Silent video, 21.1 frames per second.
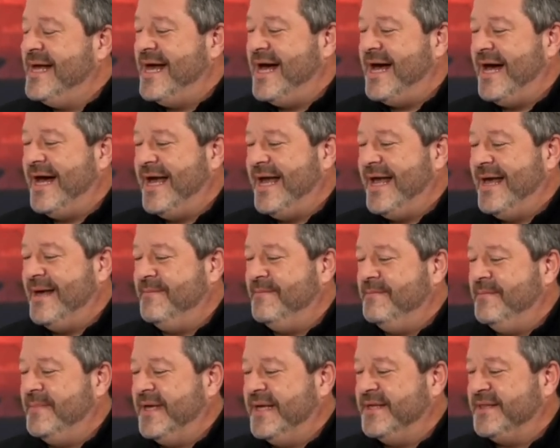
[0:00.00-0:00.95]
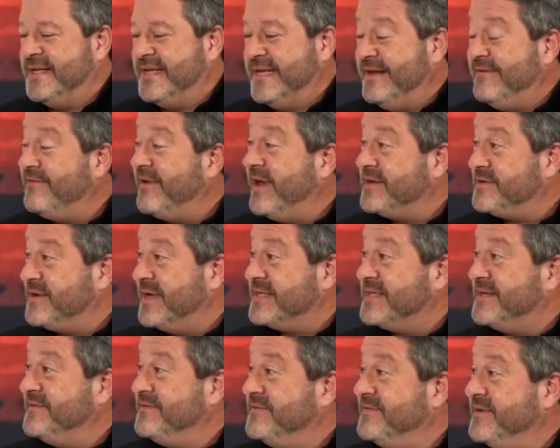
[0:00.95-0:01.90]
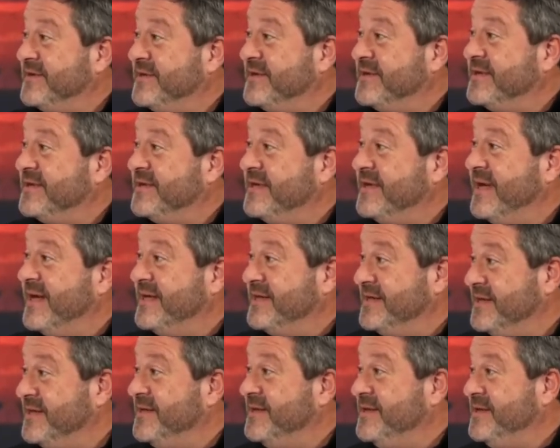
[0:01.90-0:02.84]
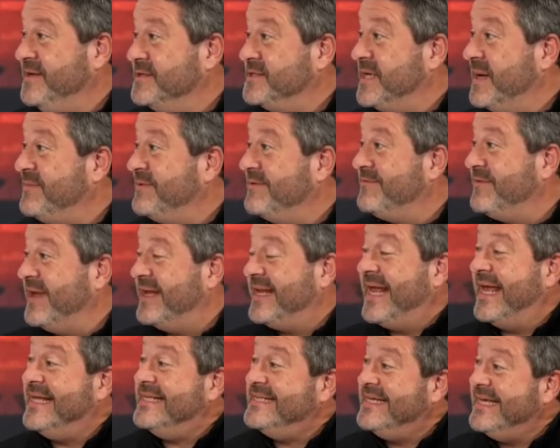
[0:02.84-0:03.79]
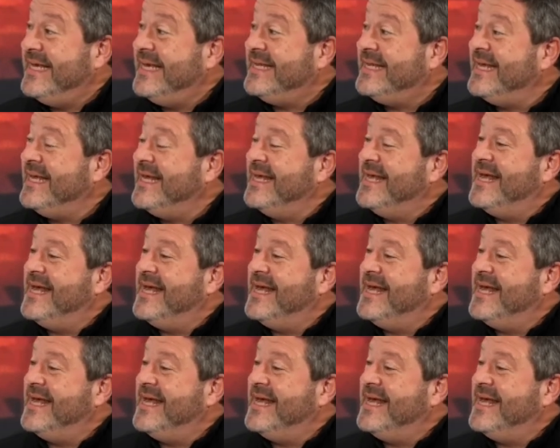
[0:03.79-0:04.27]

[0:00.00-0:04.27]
I am the lead flight director for New Shepard Flight 18,